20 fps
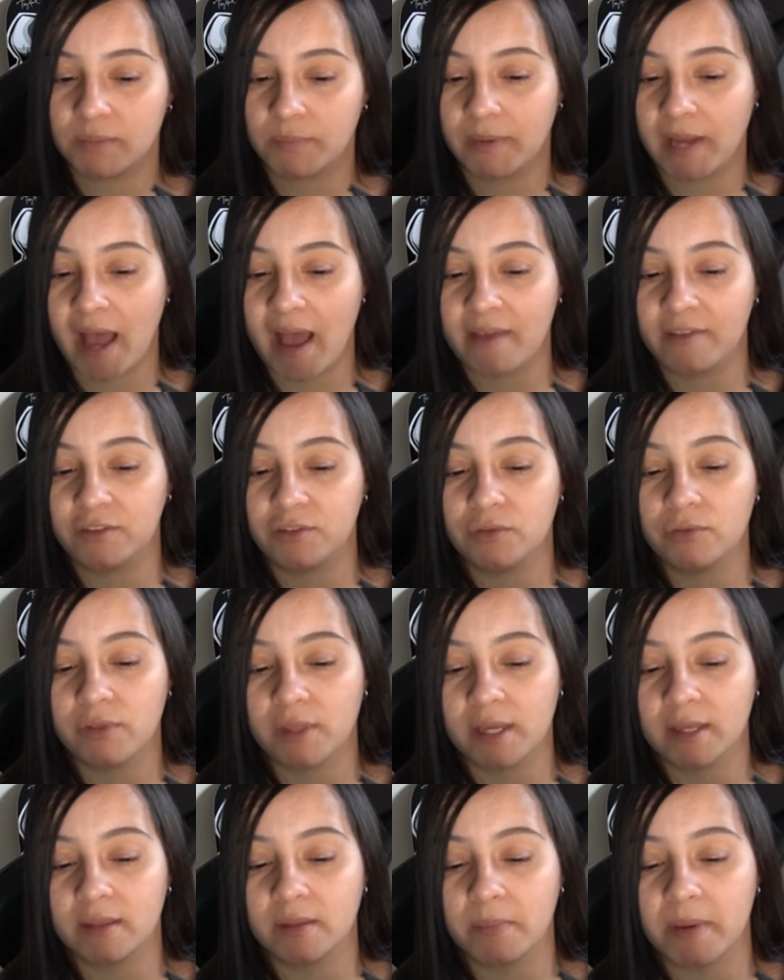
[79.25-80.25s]
But I do
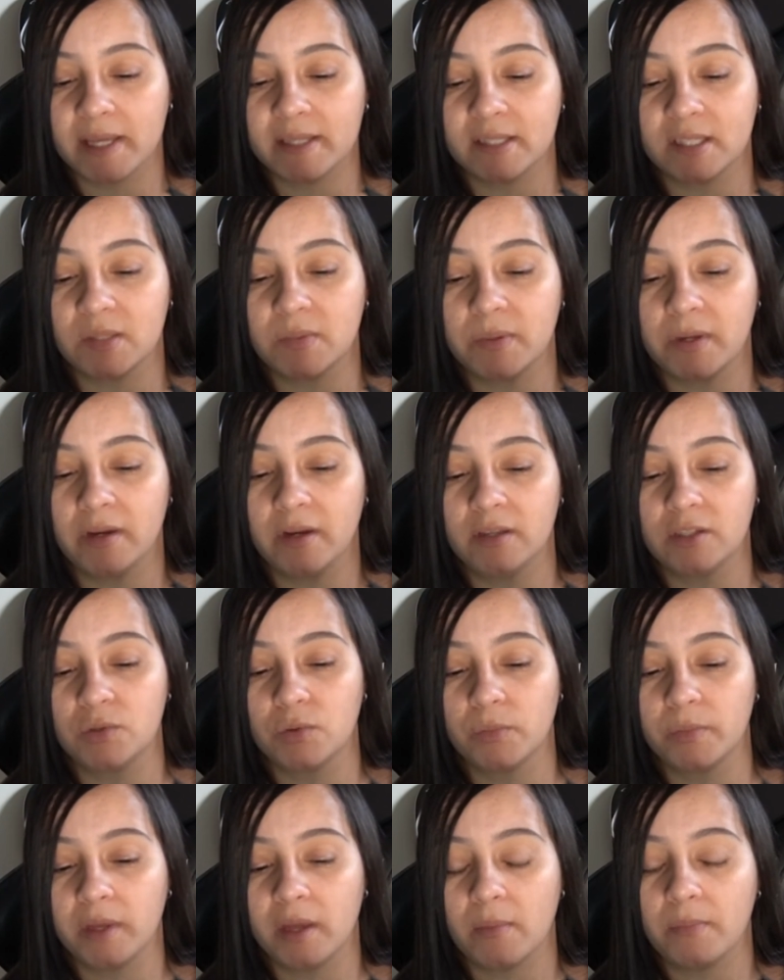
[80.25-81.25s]
think the best experience will
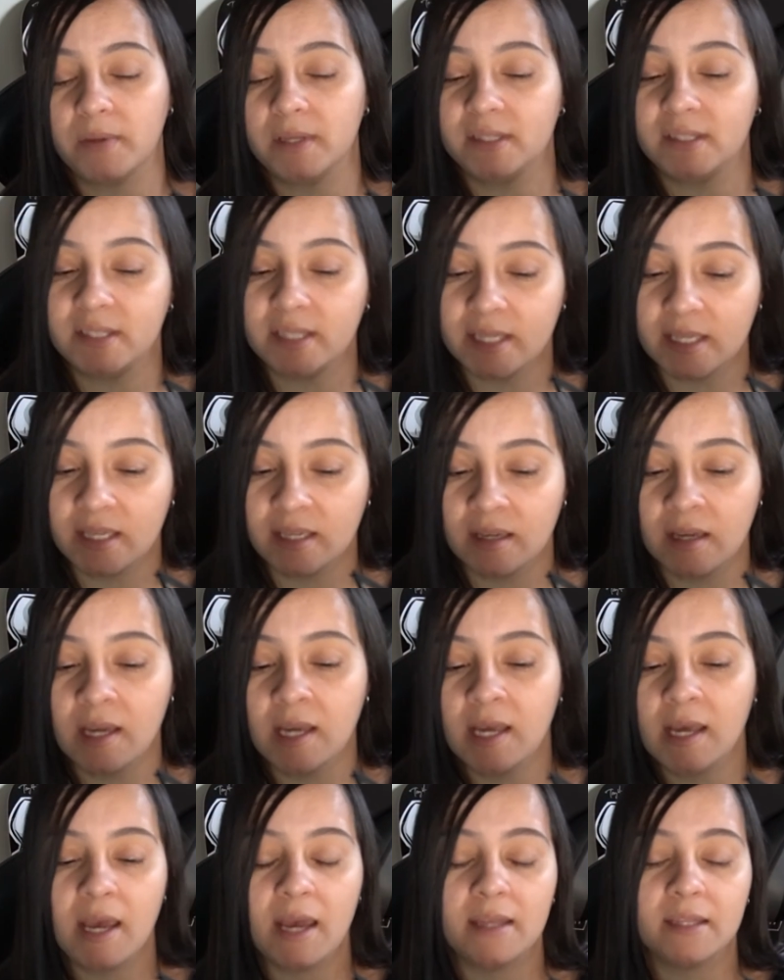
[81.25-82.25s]
be on PC
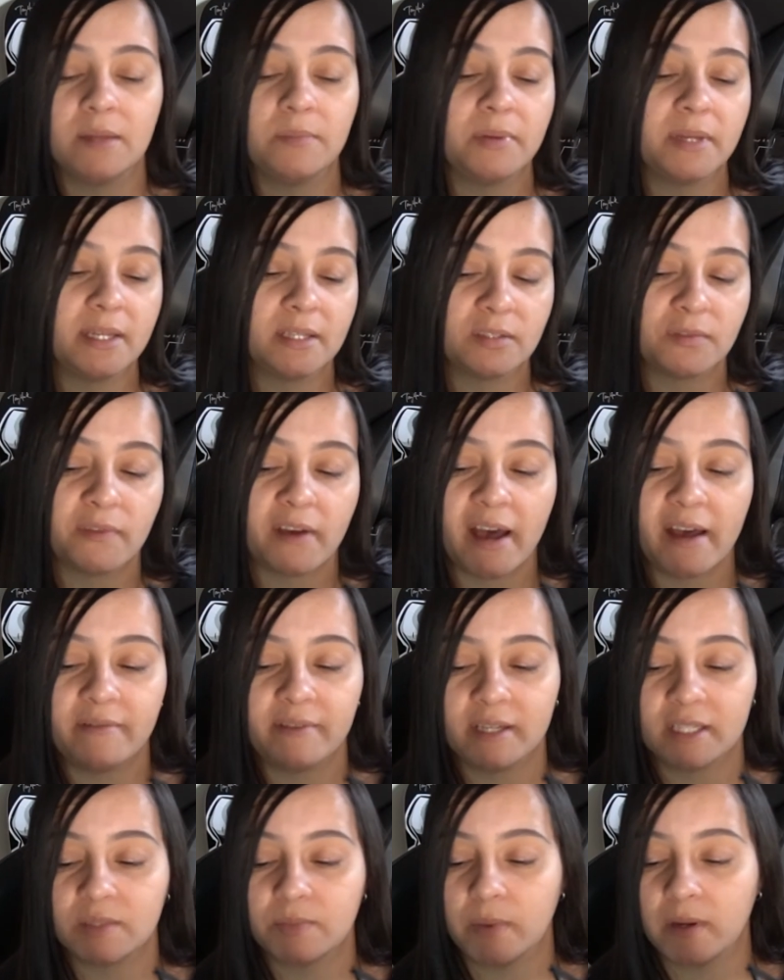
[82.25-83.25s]
and then PS5,
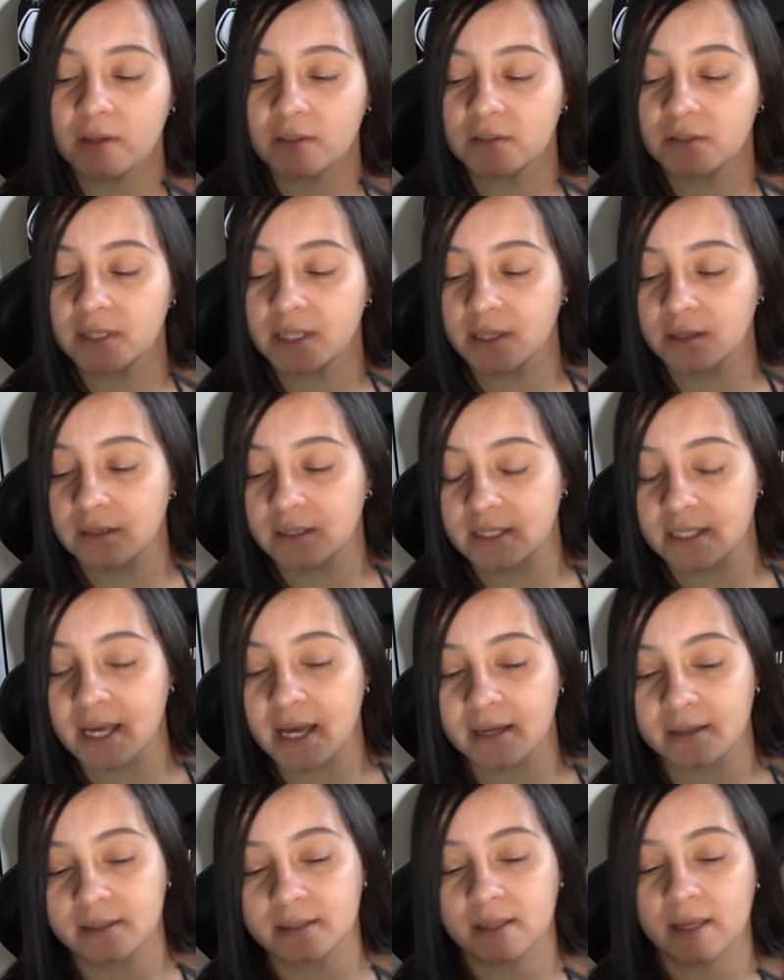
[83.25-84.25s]
Xbox Series
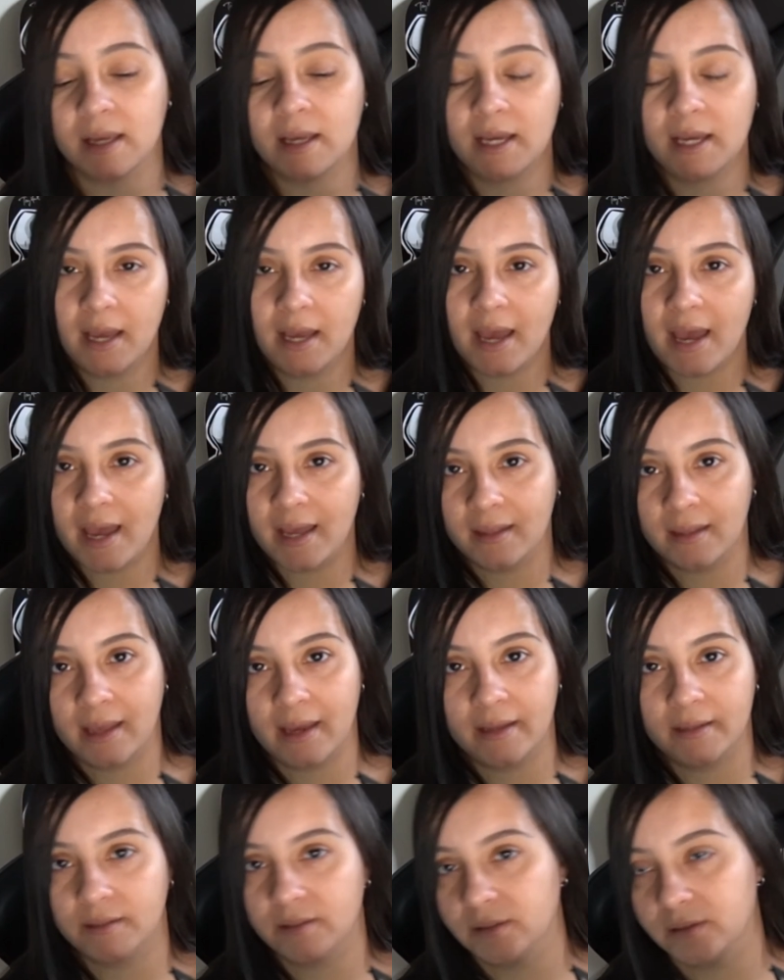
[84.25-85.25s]
X, and
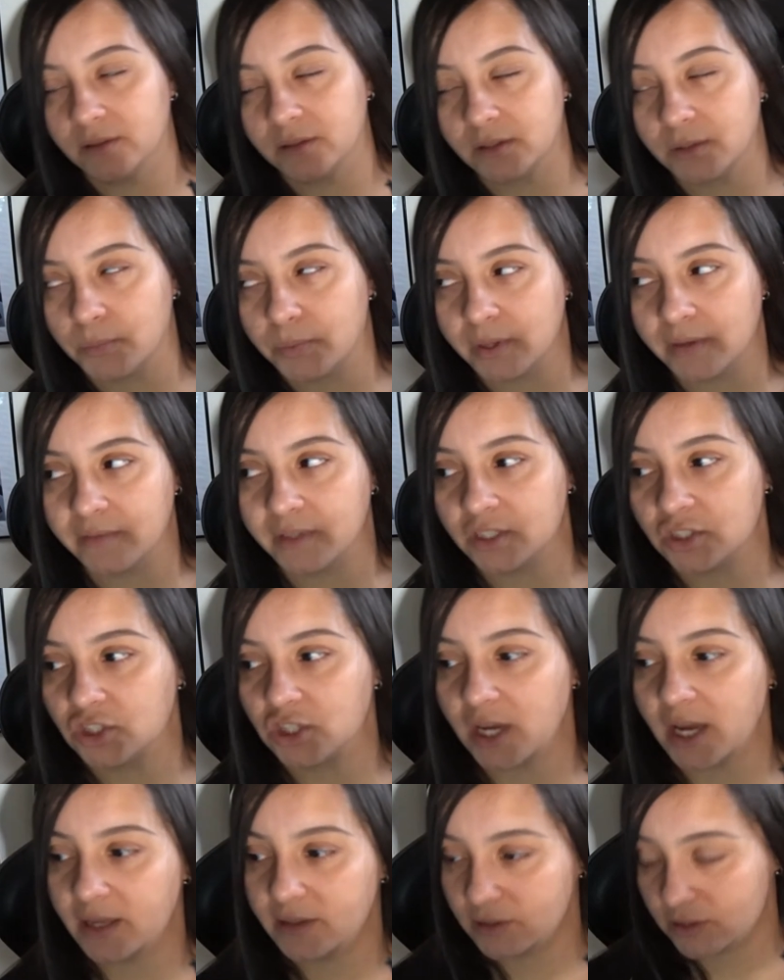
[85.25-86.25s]
then the previous
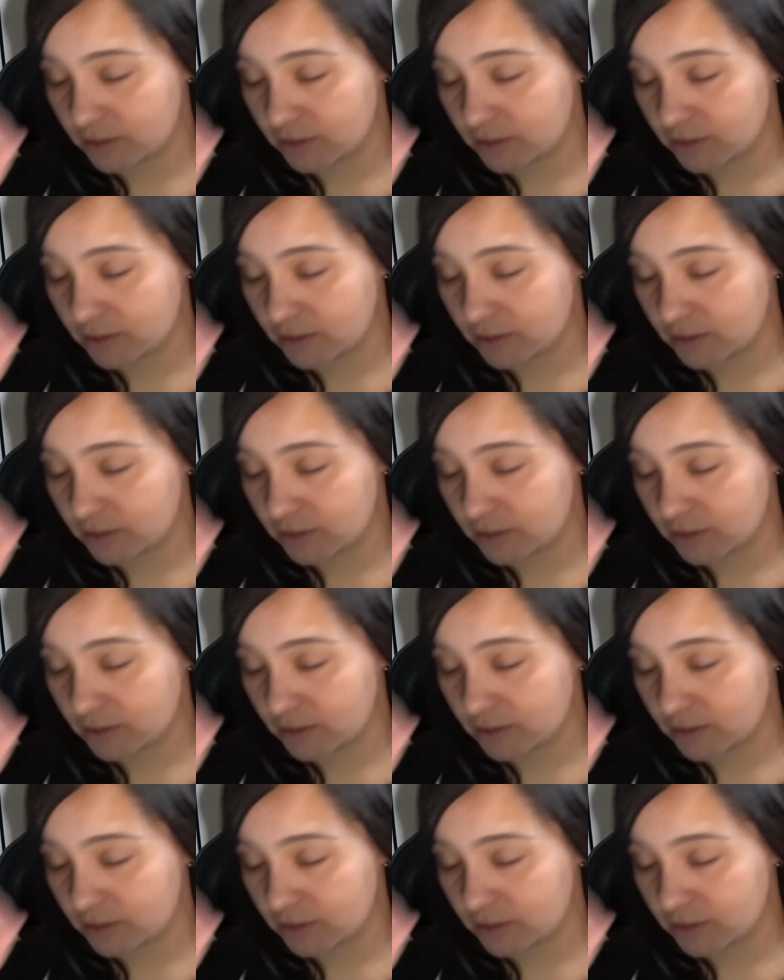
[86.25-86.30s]
gen.